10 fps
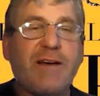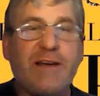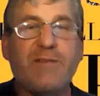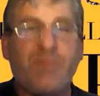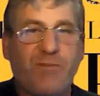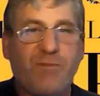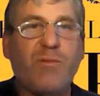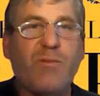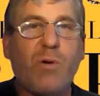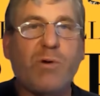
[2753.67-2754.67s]
And
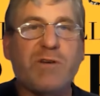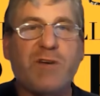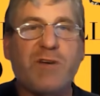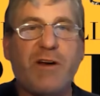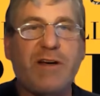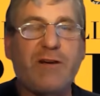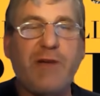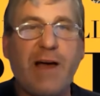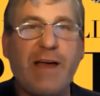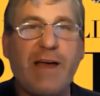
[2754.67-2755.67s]
Walter's idea of
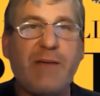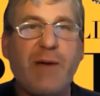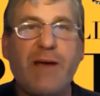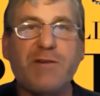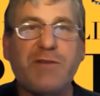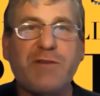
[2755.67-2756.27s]
hay bales,